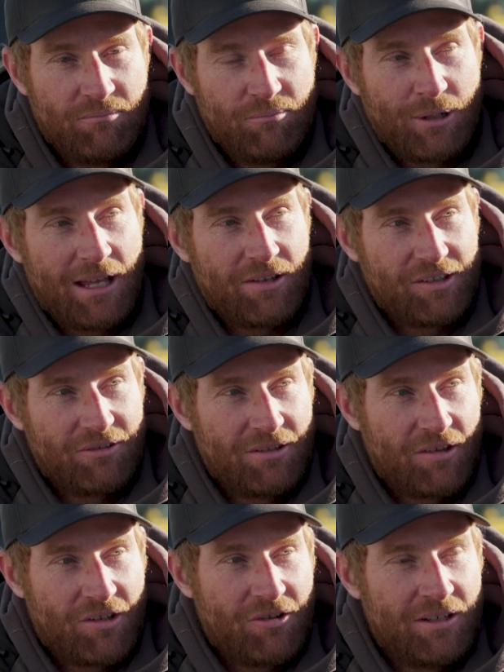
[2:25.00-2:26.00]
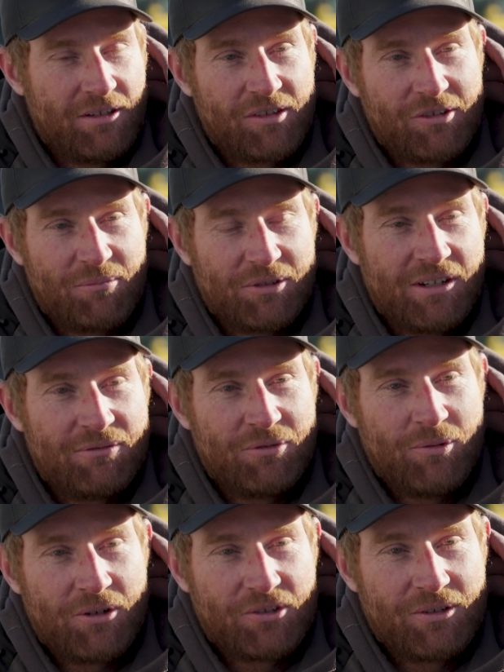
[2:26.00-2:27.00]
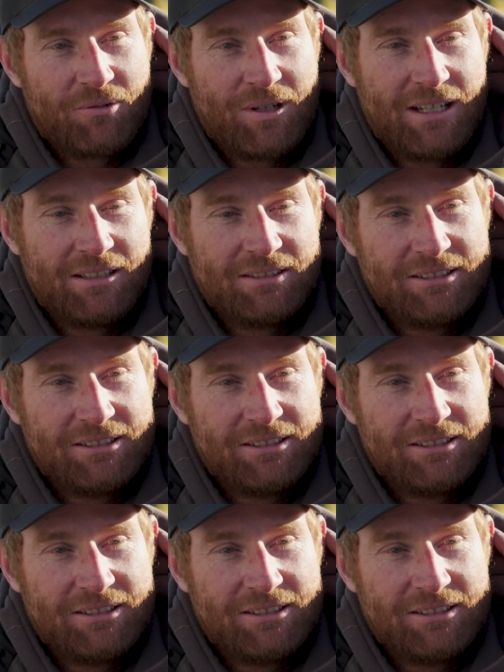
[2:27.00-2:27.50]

placed on the side to stop the gravel washing away.